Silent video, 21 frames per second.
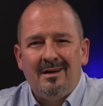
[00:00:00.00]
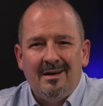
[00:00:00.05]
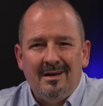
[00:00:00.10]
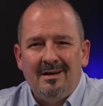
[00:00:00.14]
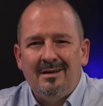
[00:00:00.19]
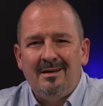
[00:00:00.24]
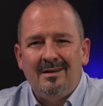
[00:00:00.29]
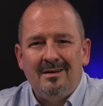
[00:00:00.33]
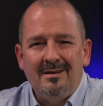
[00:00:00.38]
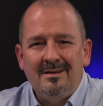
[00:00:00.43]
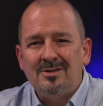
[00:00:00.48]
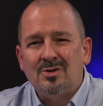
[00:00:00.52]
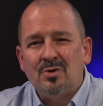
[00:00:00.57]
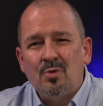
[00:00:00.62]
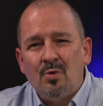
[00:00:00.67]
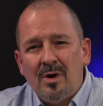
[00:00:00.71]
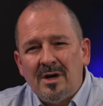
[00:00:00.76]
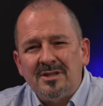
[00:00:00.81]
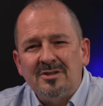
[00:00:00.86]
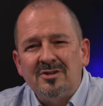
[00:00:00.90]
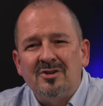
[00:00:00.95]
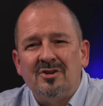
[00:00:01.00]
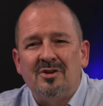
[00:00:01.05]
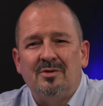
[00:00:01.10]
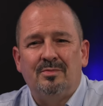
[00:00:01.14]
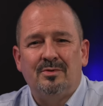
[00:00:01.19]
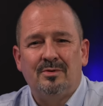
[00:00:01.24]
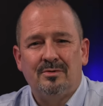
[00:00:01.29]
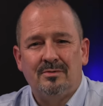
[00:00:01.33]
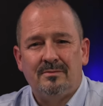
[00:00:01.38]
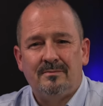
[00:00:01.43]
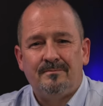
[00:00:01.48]
uh, is
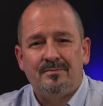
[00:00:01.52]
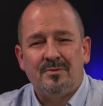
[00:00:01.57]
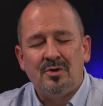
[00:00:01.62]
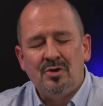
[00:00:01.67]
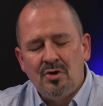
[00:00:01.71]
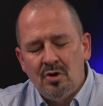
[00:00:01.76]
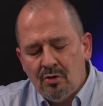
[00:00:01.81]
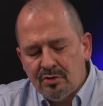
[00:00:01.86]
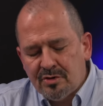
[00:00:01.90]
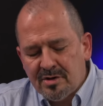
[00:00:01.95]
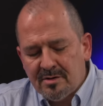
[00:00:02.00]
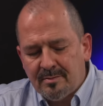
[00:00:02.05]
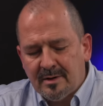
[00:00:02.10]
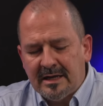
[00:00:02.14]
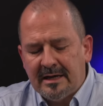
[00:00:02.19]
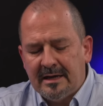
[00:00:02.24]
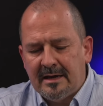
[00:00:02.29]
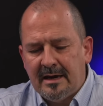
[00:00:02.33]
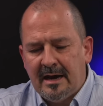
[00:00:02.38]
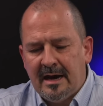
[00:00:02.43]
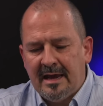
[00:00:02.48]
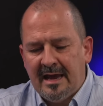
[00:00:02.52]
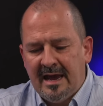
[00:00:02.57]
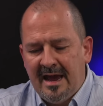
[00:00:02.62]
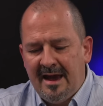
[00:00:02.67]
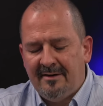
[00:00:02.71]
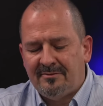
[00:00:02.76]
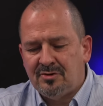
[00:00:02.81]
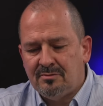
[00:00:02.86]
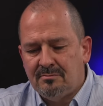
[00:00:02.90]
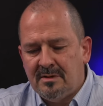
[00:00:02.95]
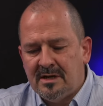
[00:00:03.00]
questionable. Notably, I
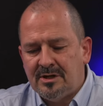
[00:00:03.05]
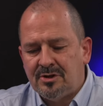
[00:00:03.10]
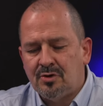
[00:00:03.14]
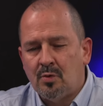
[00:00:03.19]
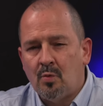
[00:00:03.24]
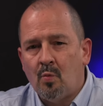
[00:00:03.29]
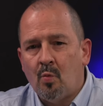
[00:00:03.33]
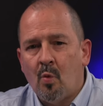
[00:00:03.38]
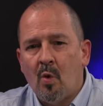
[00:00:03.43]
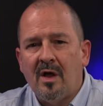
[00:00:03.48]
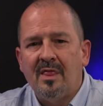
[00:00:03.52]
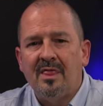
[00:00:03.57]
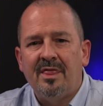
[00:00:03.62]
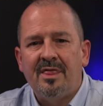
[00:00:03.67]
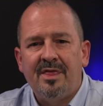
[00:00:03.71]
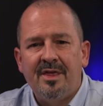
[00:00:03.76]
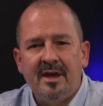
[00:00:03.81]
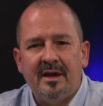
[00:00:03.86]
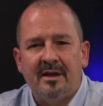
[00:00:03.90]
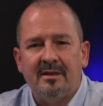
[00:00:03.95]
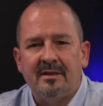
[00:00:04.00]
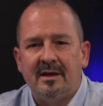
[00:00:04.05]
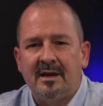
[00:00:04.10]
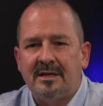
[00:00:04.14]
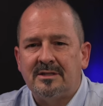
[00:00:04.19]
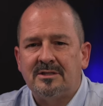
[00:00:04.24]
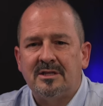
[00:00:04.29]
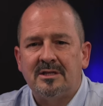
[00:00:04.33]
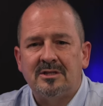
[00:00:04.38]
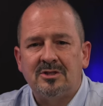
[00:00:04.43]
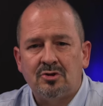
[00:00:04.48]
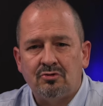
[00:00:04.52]
have to mention one thing that
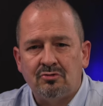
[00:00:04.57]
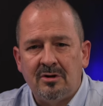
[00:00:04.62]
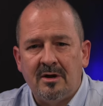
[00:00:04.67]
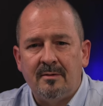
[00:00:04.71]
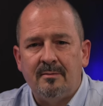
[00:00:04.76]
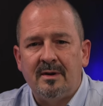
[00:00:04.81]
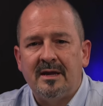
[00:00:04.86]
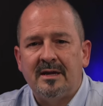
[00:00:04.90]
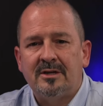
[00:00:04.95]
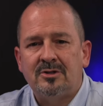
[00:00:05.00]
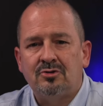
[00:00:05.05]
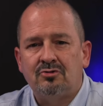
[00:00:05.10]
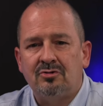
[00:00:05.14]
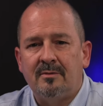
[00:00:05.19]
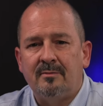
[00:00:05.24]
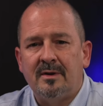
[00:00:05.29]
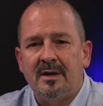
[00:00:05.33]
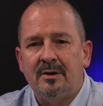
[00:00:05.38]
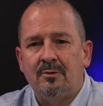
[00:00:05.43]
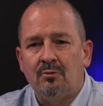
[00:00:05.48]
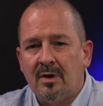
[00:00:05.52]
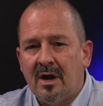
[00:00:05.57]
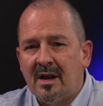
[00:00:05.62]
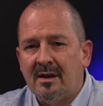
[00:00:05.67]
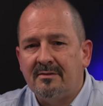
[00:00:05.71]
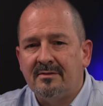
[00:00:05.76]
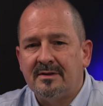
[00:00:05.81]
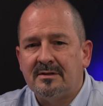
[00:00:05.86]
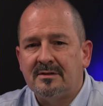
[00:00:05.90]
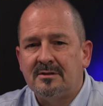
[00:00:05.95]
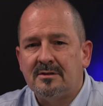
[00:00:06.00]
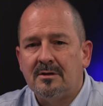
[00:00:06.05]
is extremely, extremely
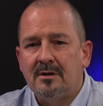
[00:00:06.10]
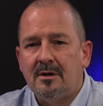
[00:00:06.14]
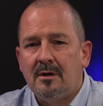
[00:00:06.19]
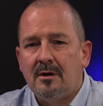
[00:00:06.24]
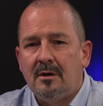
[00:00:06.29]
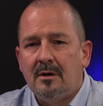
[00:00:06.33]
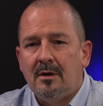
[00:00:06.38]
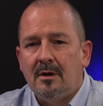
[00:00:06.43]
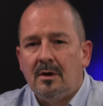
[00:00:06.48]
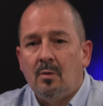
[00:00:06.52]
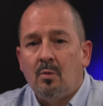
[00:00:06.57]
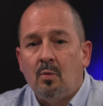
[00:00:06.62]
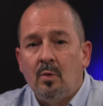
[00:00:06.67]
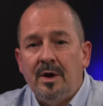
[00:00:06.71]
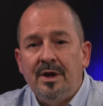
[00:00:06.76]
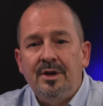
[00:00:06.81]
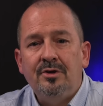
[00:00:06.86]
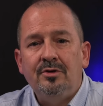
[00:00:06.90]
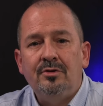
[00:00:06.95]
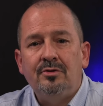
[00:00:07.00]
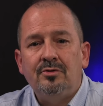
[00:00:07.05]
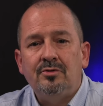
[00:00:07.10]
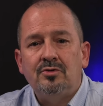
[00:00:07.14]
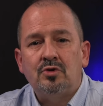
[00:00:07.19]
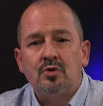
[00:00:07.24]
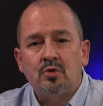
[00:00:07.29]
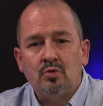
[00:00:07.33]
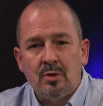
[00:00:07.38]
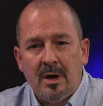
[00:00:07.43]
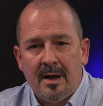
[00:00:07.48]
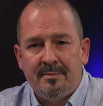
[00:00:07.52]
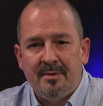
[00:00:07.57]
relevant. When you
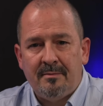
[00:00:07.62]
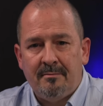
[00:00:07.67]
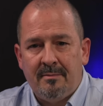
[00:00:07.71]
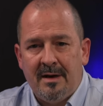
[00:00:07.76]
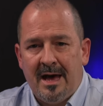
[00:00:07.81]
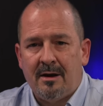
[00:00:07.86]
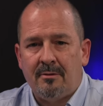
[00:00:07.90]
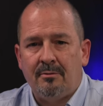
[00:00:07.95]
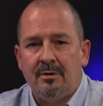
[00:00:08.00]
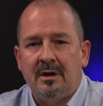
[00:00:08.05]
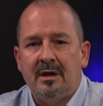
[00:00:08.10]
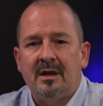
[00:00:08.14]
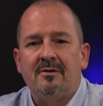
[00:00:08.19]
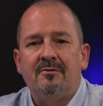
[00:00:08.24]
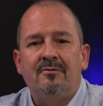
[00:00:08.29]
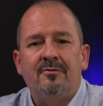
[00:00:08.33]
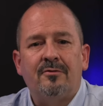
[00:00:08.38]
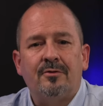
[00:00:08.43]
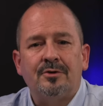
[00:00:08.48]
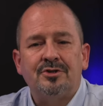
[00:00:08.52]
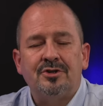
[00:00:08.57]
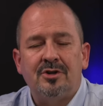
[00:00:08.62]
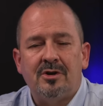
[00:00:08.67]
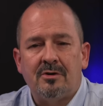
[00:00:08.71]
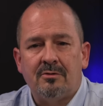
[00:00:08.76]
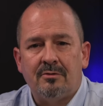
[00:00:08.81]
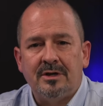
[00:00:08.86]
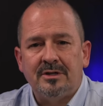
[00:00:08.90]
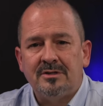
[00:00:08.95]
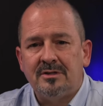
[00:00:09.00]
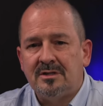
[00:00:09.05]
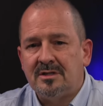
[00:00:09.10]
swap battery at a first
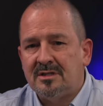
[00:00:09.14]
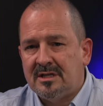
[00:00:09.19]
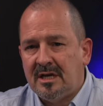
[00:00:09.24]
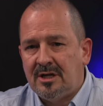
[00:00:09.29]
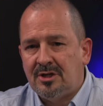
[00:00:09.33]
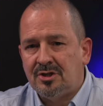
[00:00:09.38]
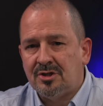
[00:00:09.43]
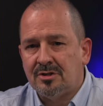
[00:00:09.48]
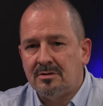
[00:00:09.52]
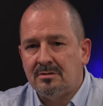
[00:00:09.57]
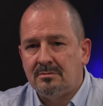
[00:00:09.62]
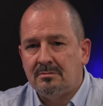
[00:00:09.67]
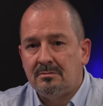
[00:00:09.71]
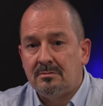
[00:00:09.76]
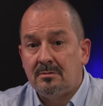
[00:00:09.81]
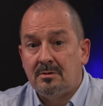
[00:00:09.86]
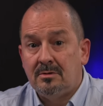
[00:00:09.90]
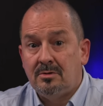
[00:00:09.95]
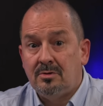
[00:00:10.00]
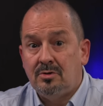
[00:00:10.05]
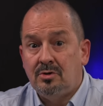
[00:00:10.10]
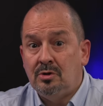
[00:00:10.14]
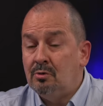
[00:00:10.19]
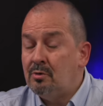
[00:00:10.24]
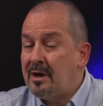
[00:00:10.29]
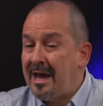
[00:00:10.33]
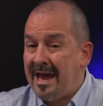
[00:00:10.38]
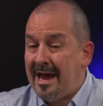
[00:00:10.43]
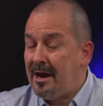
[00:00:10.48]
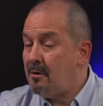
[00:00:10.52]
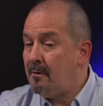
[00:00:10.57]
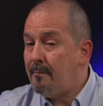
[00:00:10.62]
generation station, you
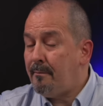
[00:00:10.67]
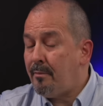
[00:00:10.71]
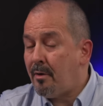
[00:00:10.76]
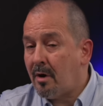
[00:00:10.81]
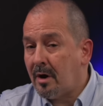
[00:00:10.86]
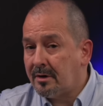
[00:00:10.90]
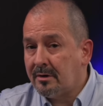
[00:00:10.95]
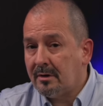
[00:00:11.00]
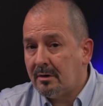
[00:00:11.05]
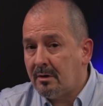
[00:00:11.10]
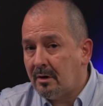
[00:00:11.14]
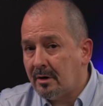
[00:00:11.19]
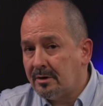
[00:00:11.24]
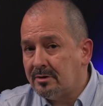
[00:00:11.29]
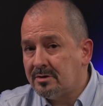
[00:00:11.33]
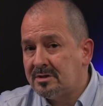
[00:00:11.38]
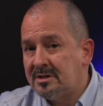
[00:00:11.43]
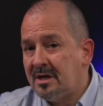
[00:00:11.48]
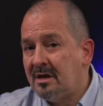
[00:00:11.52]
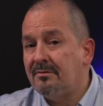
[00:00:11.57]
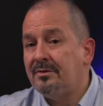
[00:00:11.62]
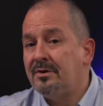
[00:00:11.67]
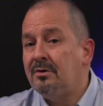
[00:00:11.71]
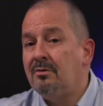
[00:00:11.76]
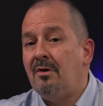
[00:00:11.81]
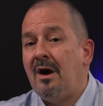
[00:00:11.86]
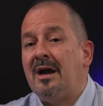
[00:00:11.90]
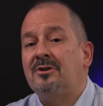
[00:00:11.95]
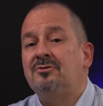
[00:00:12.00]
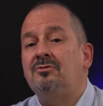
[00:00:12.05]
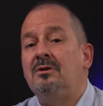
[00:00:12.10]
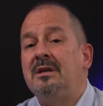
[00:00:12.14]
cannot park the car yourself. You
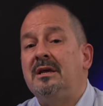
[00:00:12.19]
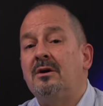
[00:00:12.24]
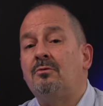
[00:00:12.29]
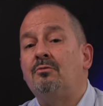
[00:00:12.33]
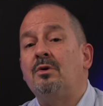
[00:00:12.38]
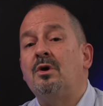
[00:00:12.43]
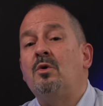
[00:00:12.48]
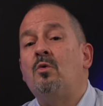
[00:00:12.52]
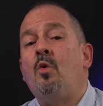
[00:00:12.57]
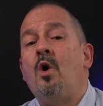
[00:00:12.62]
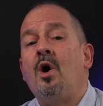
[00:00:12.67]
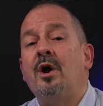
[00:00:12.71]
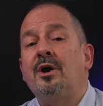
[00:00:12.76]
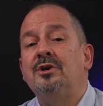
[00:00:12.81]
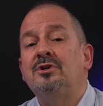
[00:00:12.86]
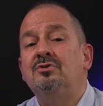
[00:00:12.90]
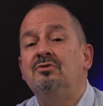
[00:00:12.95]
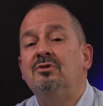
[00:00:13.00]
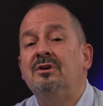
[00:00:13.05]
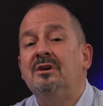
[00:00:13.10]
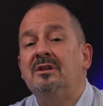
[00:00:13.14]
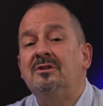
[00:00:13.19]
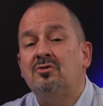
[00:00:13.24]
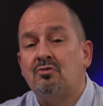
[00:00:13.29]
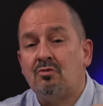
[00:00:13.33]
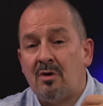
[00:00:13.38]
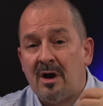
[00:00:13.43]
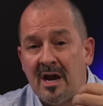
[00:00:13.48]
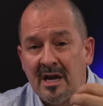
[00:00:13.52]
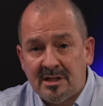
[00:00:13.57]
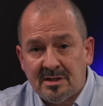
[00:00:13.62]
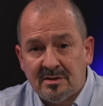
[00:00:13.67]
actually are required to
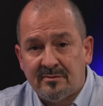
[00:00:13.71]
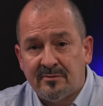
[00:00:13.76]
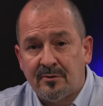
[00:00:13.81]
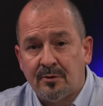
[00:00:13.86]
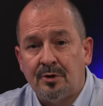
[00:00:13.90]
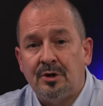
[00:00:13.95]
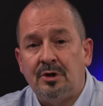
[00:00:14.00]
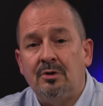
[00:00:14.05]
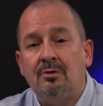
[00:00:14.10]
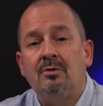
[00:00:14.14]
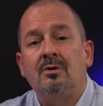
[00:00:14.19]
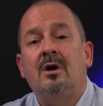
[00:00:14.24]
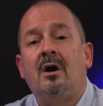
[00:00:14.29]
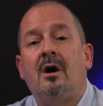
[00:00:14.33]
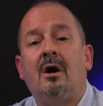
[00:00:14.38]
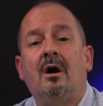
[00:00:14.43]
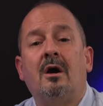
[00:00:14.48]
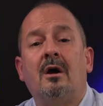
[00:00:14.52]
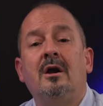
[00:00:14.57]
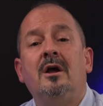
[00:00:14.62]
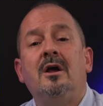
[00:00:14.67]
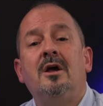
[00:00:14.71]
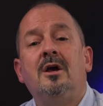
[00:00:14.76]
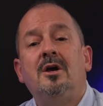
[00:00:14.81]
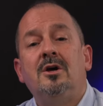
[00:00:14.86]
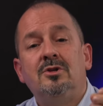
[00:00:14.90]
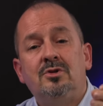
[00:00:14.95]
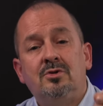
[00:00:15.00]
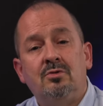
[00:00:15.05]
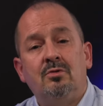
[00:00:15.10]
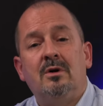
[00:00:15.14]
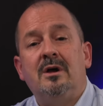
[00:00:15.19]
transfer your car
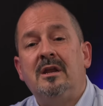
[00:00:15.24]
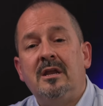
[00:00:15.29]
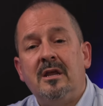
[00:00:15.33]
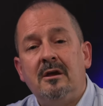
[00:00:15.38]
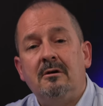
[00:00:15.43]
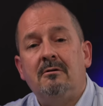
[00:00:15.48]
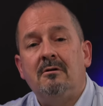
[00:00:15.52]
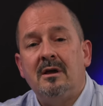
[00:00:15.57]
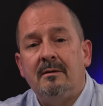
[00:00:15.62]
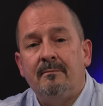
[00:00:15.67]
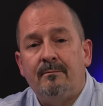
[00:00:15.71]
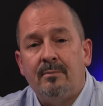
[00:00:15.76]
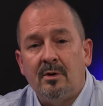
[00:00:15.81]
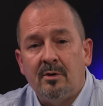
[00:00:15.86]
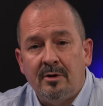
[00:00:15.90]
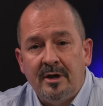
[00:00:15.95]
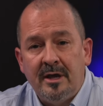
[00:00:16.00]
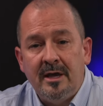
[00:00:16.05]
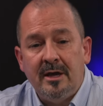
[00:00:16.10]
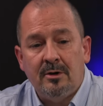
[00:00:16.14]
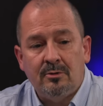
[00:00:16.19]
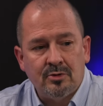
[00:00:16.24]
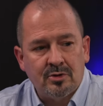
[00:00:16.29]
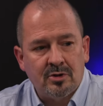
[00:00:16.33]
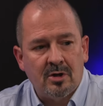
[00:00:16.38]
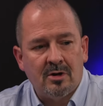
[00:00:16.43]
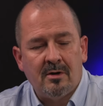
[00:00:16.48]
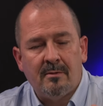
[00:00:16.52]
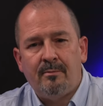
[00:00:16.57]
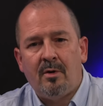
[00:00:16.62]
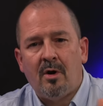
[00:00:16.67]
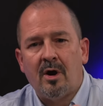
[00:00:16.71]
to a NIO employee who's going
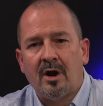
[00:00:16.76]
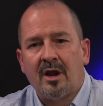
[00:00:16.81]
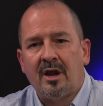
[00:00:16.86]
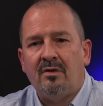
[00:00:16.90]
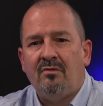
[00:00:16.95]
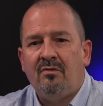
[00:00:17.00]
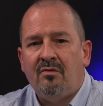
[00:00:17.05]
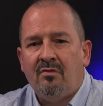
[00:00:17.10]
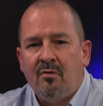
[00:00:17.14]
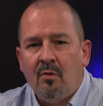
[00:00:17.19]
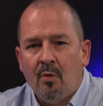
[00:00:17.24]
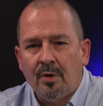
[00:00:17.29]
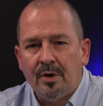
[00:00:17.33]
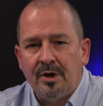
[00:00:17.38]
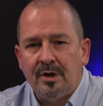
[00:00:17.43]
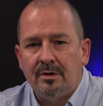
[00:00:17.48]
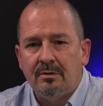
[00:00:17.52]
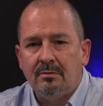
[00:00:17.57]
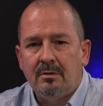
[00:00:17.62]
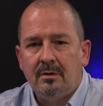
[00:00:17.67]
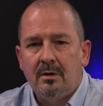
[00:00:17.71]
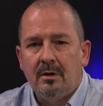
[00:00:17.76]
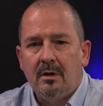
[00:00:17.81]
to park it for you.